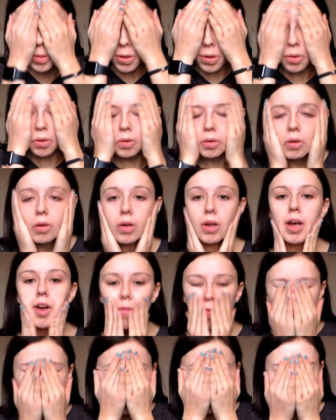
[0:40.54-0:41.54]
all over
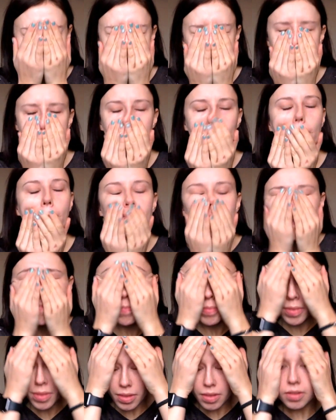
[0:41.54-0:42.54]
my face.
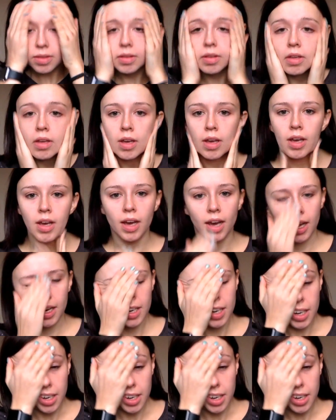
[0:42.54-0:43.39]
And